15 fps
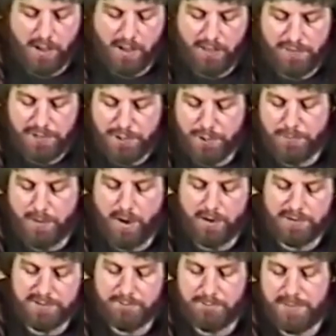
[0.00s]
all the
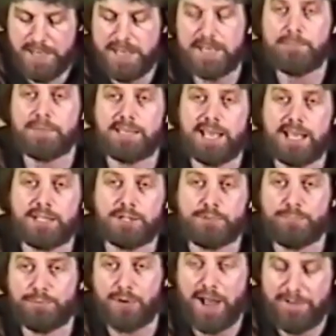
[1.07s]
earmarks of being a
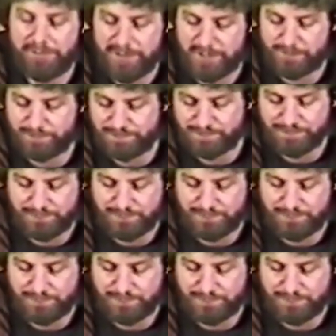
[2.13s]
potential prophet.